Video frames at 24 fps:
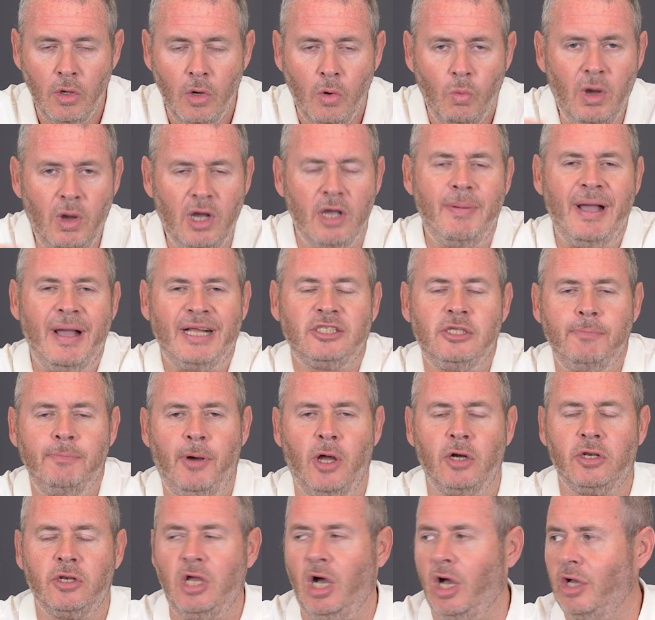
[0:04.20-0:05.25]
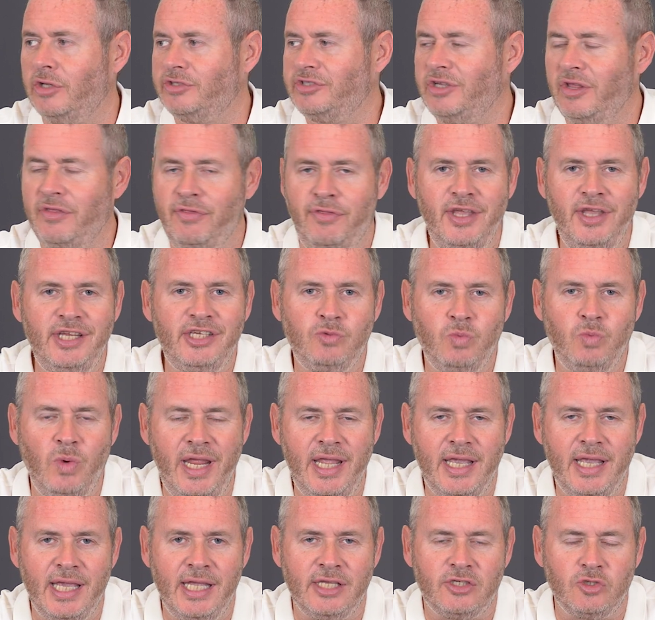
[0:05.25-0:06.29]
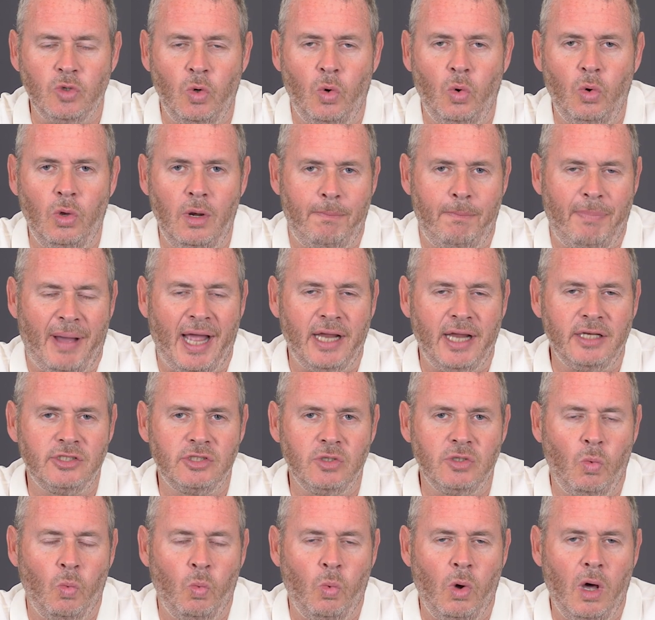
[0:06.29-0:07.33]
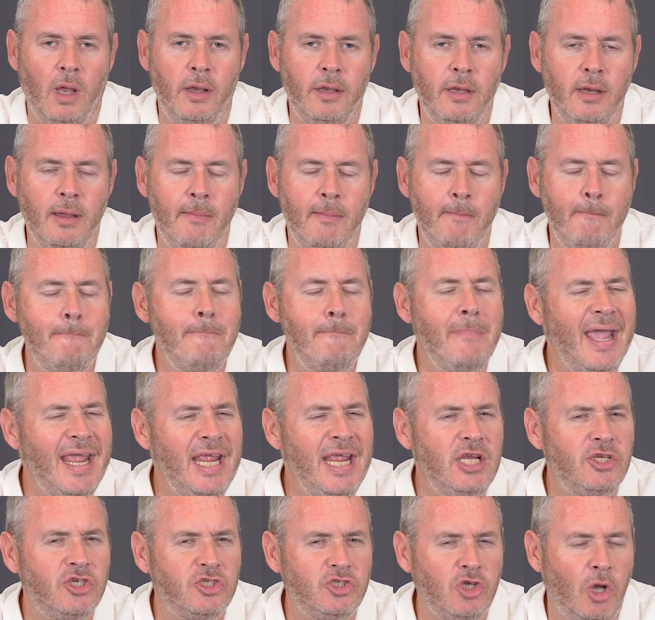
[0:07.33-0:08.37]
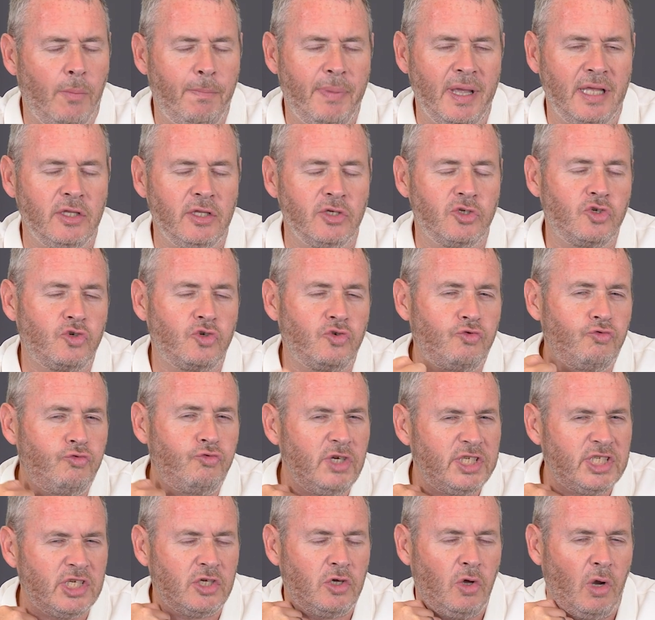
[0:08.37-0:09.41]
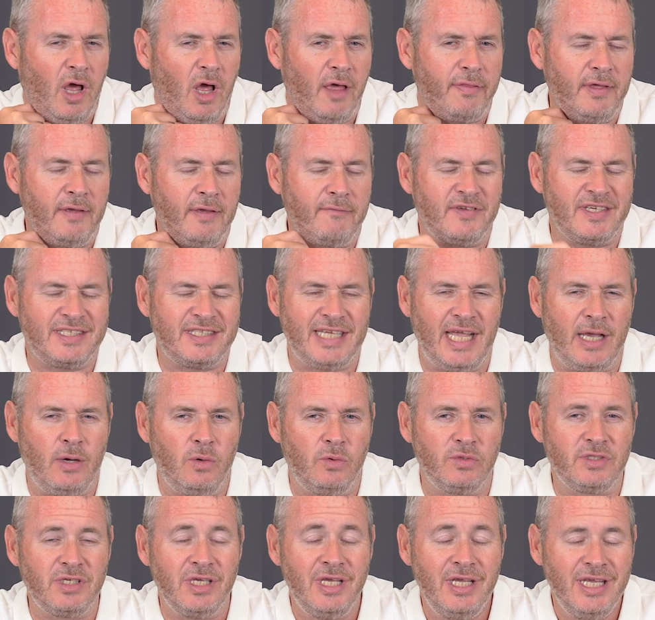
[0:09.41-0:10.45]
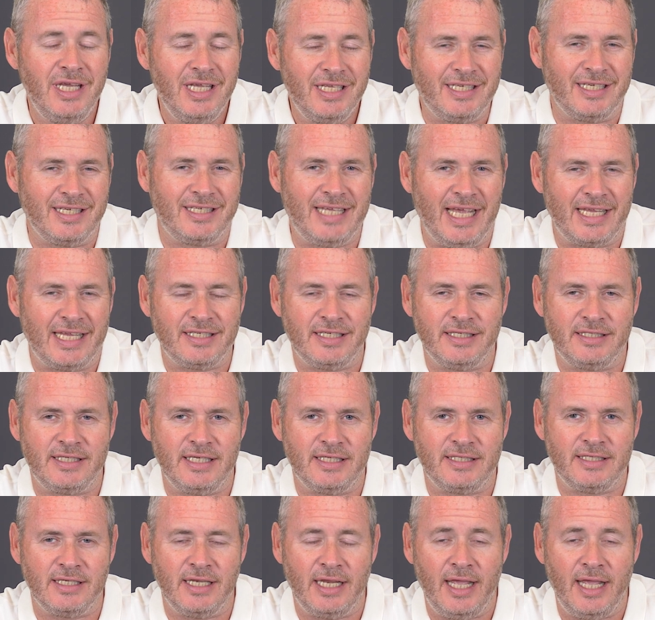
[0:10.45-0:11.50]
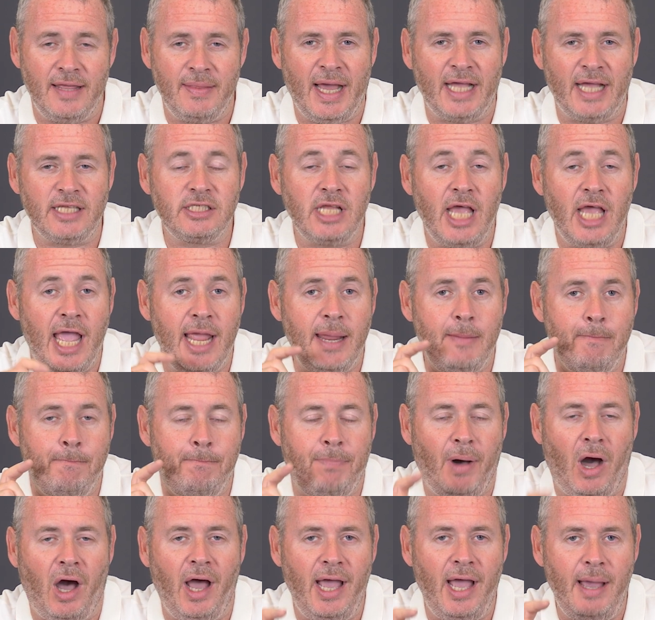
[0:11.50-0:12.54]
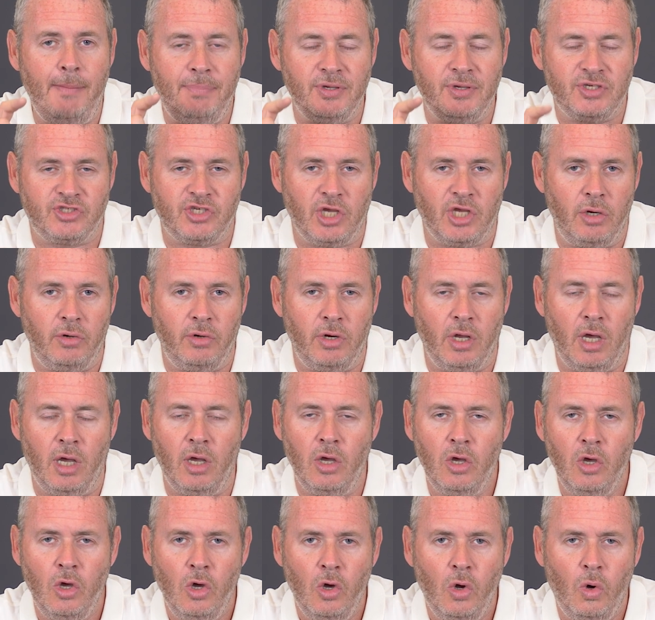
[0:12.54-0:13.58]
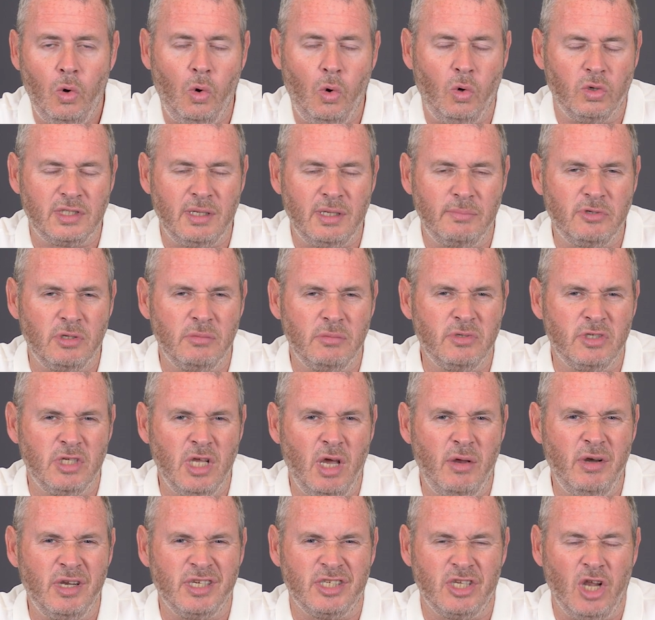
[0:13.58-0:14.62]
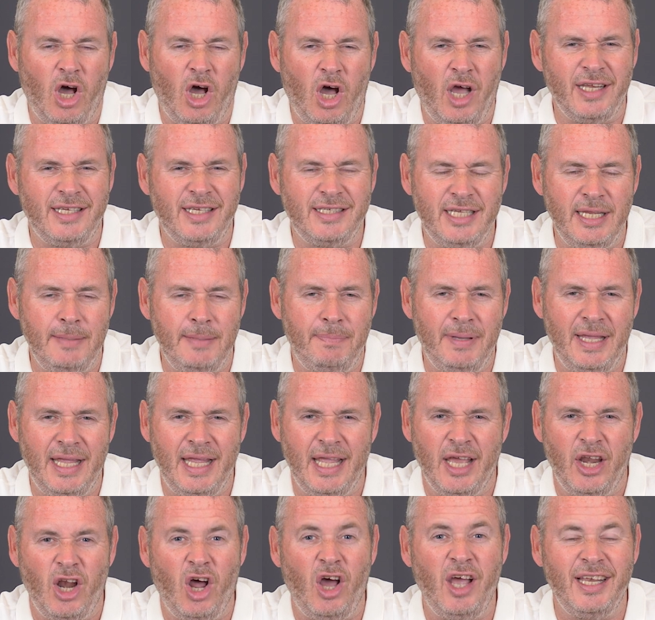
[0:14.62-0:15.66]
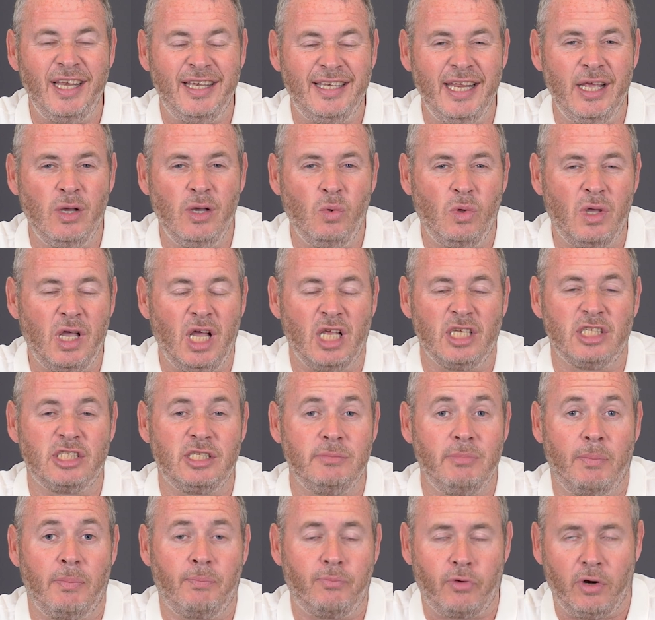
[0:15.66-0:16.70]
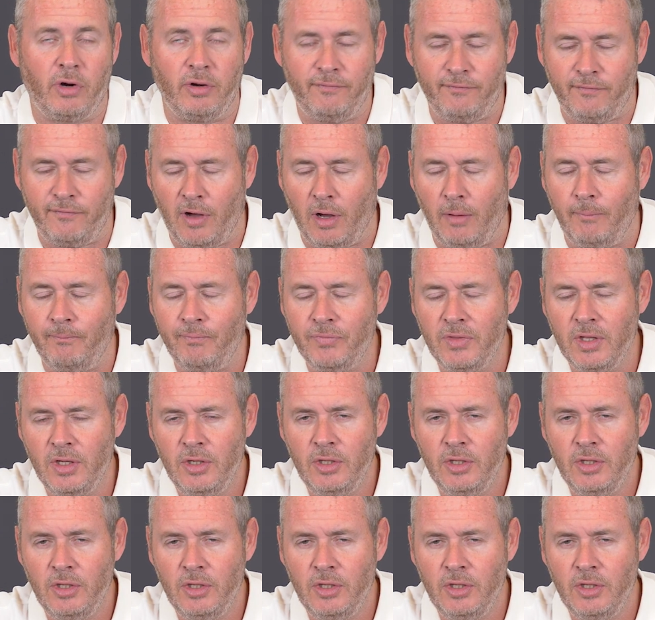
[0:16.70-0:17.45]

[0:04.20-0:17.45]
Welcome back to the podcast. This week, it's all about one major topic that's critical, I think, for sales success consistently, and that's a buyer persona, or sometimes known as an ICP, an ideal customer profile.